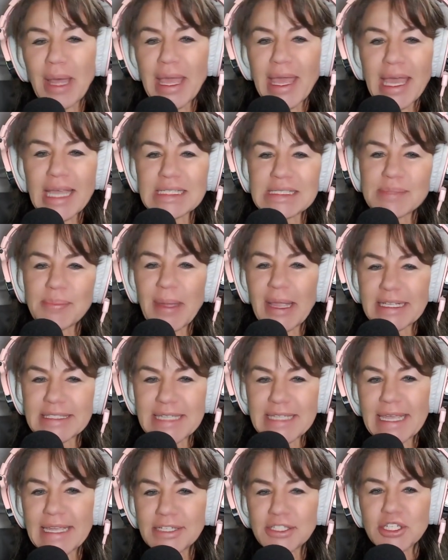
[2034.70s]
my
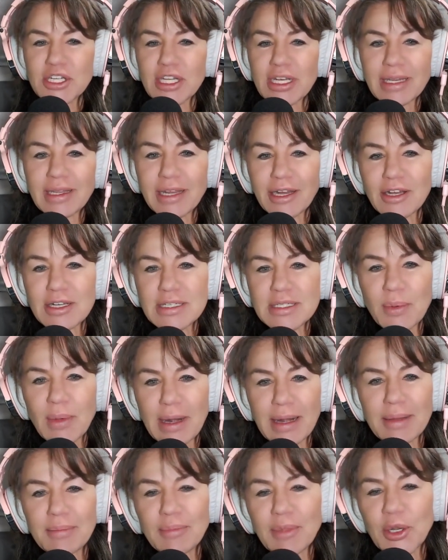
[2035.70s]
expectation here is
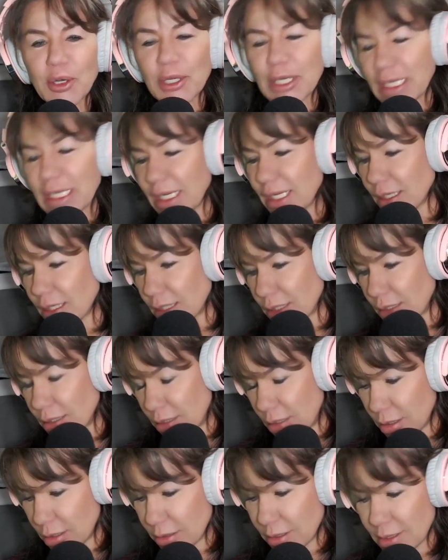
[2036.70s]
what I'm learning.
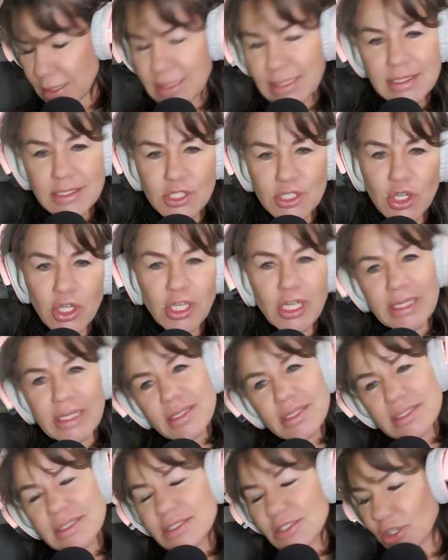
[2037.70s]
This is good.
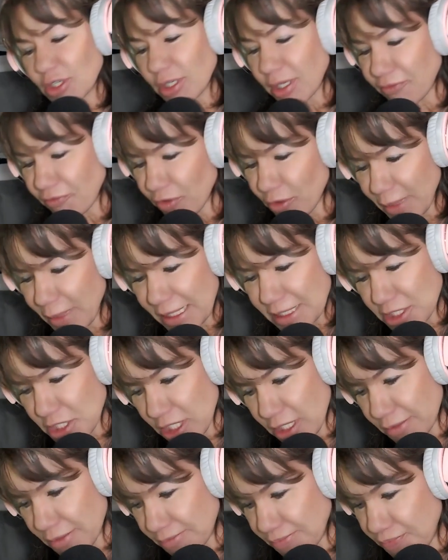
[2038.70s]
This is good
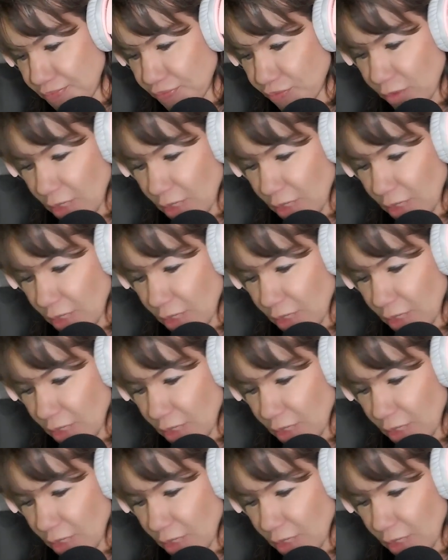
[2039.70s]
information.